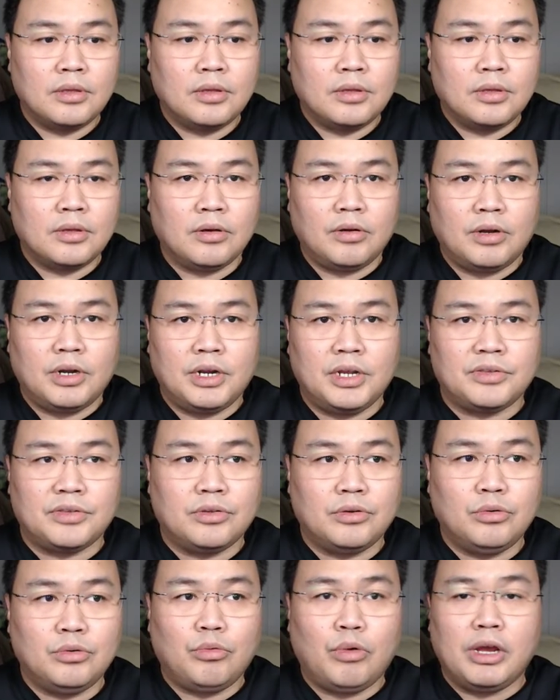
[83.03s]
Alright,
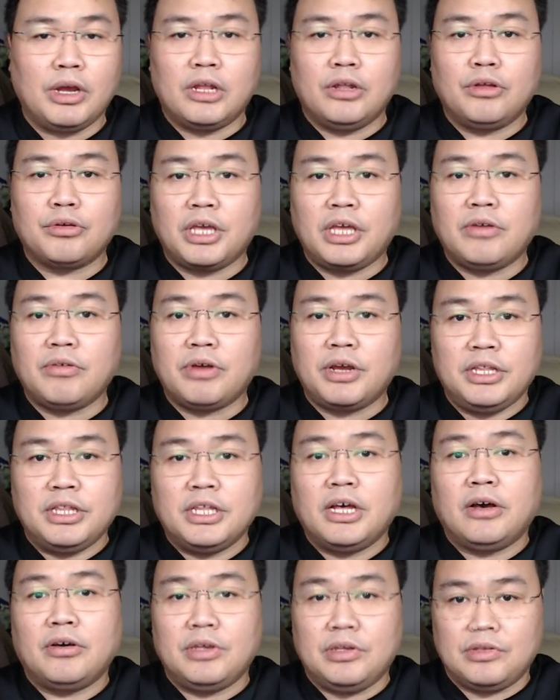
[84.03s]
so what you're looking at right
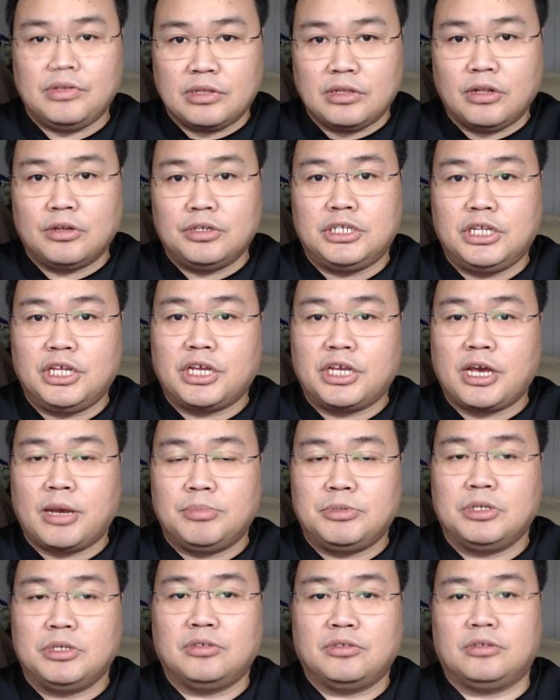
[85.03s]
now is Logitech
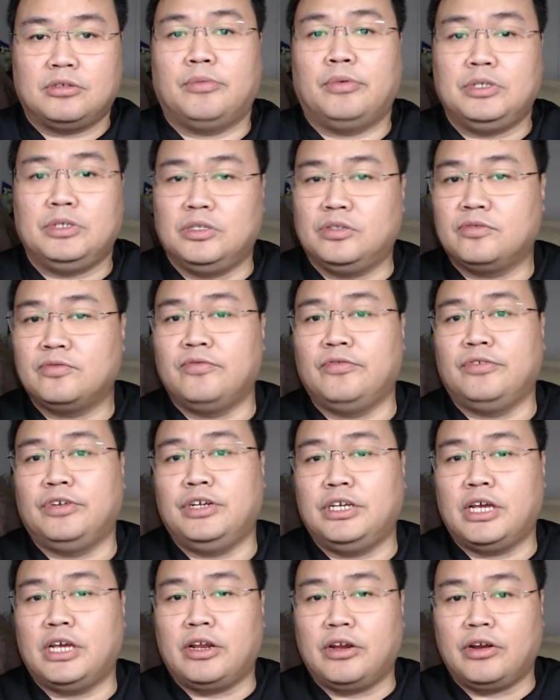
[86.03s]
Capture software, which is
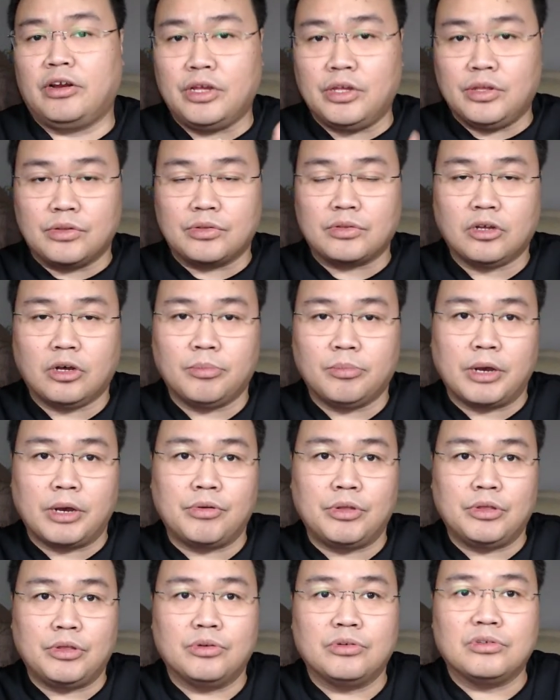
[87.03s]
free and already installed my
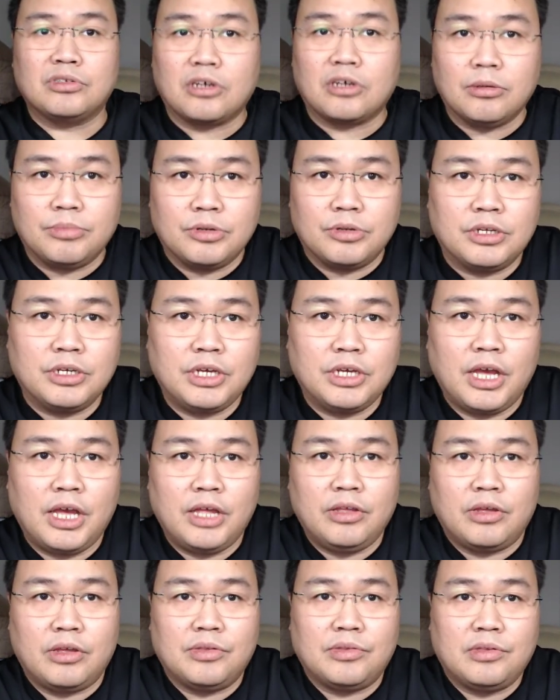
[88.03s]
Windows computer,
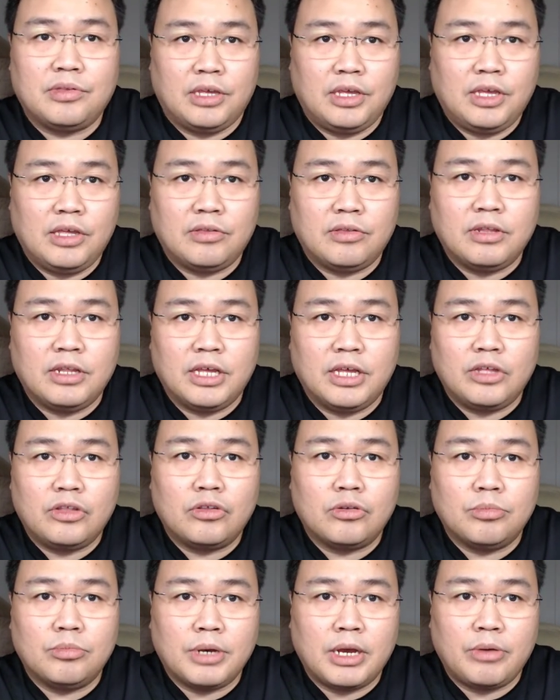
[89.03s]
and you can see it's
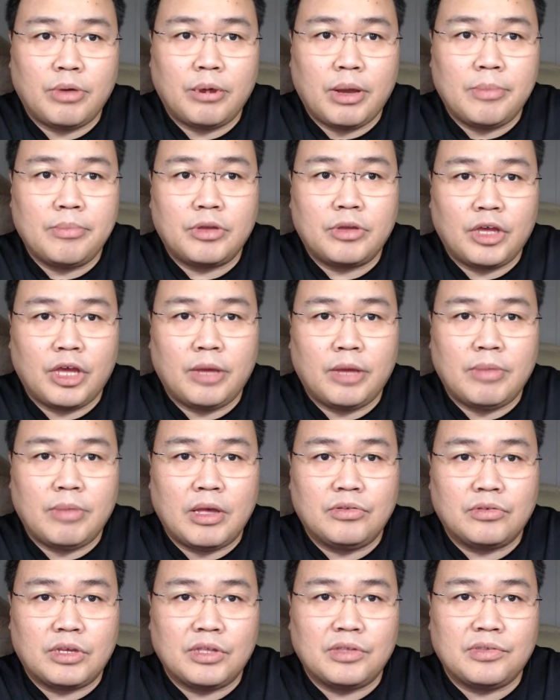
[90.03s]
linked to my webcam,
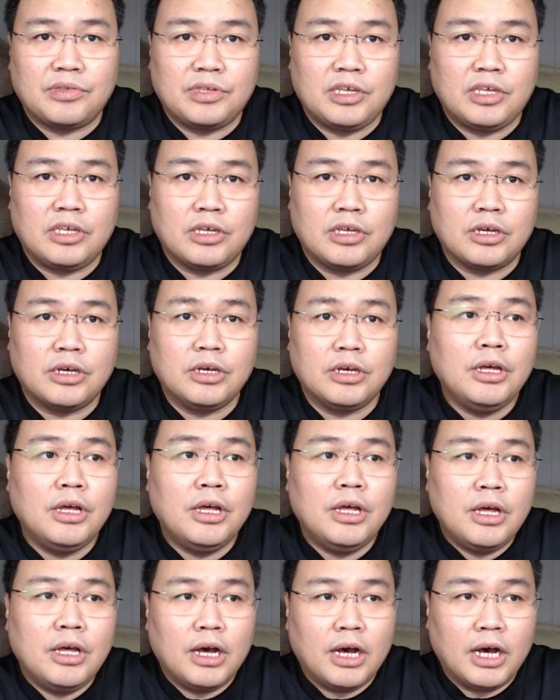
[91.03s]
as you can see here.
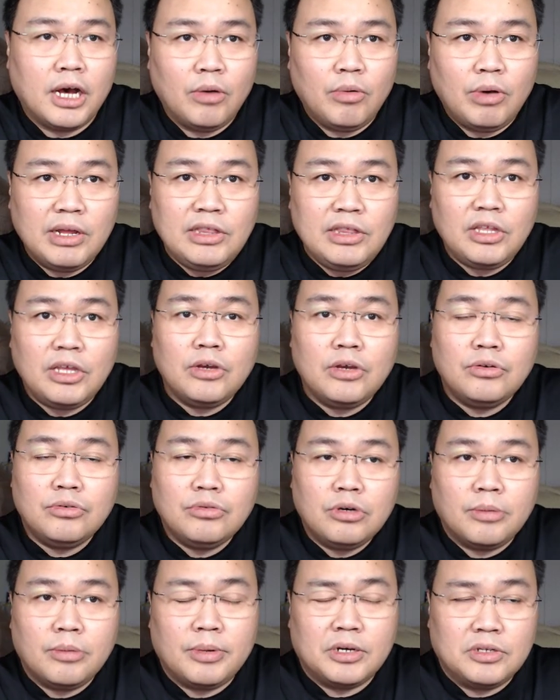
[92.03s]
One thing
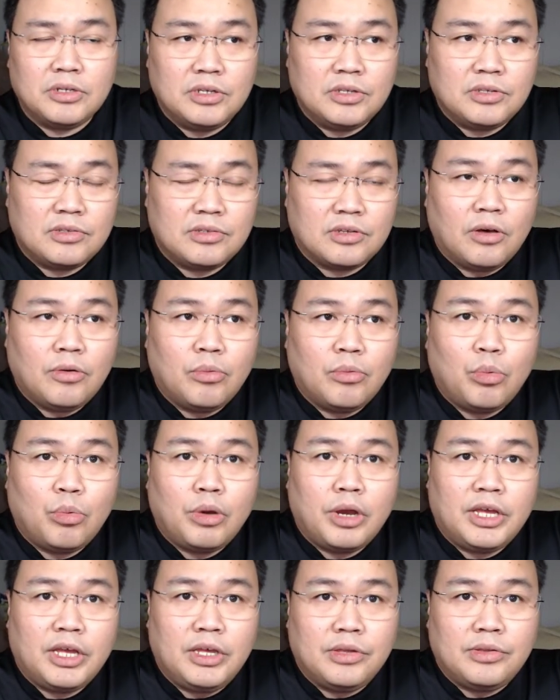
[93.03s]
cool about this
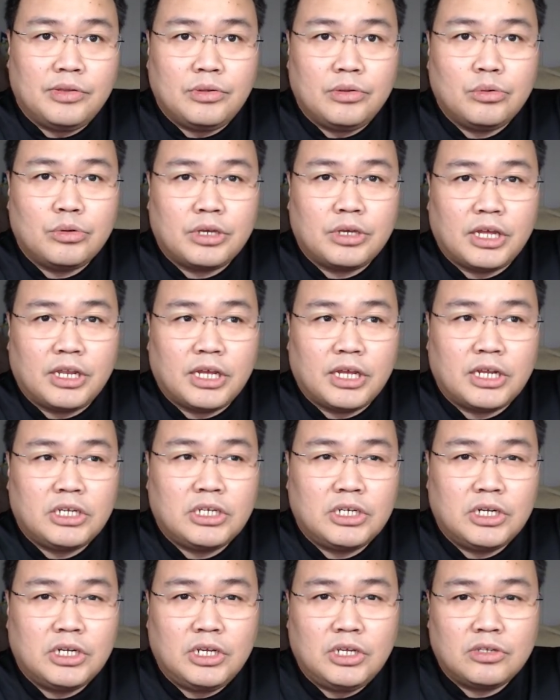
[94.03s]
software is you can
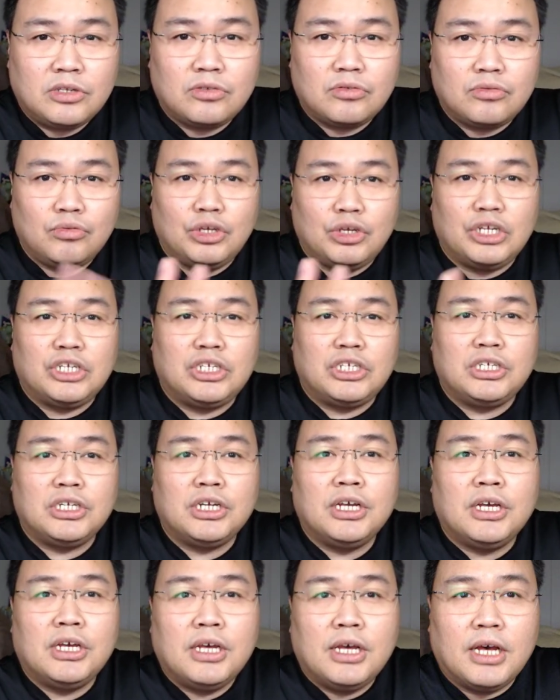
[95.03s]
actually switch
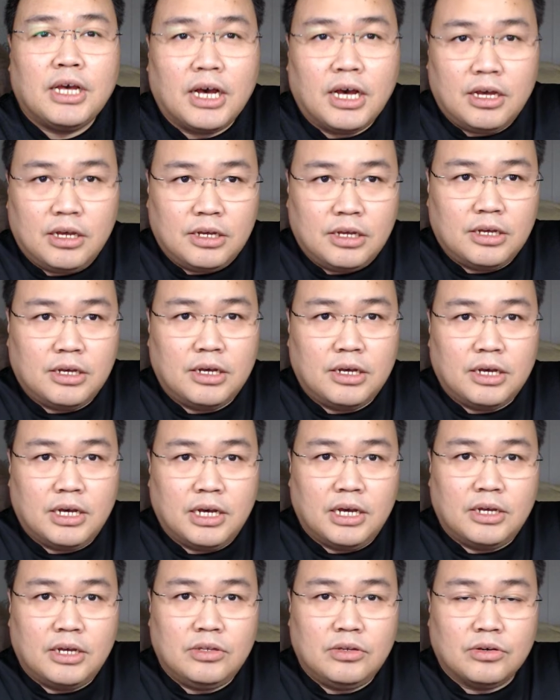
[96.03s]

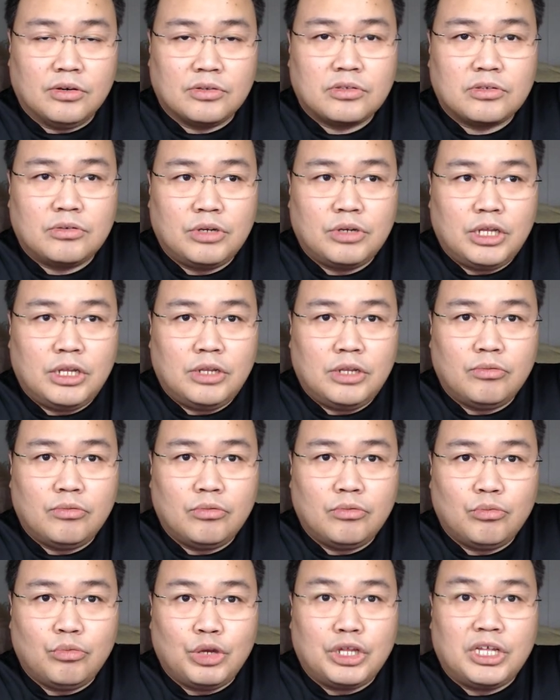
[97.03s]
your screen
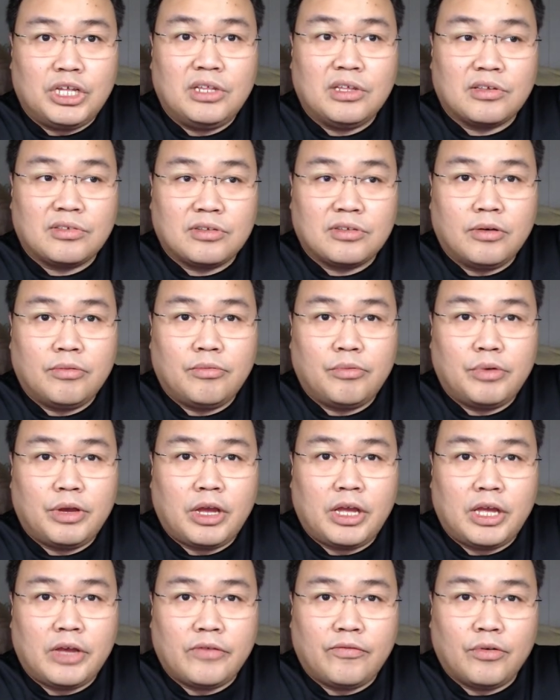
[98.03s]
within the
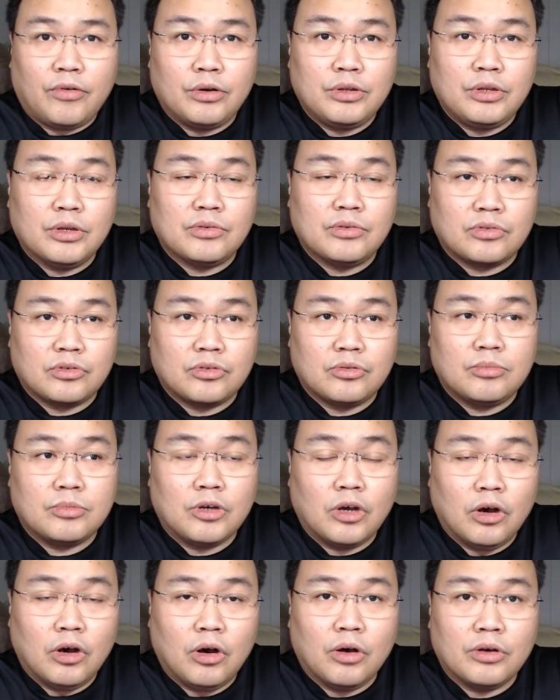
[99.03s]
software for your Zoom
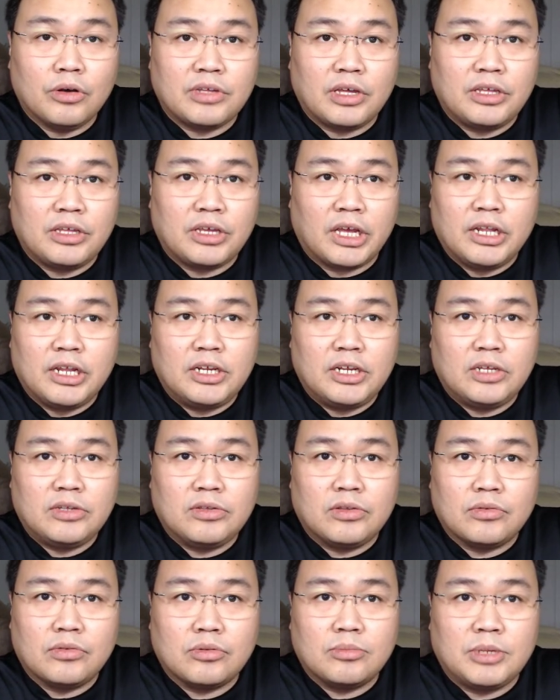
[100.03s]
calls, and you can link
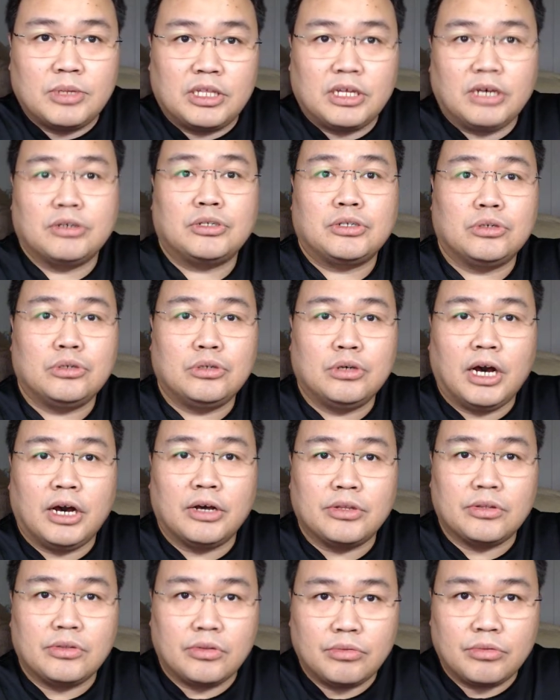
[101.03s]
this to Zoom. Later I'll show you how
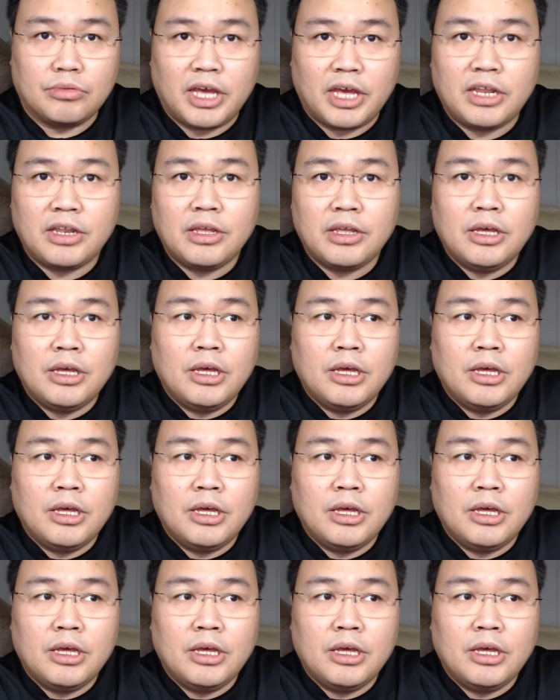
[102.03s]
to do that.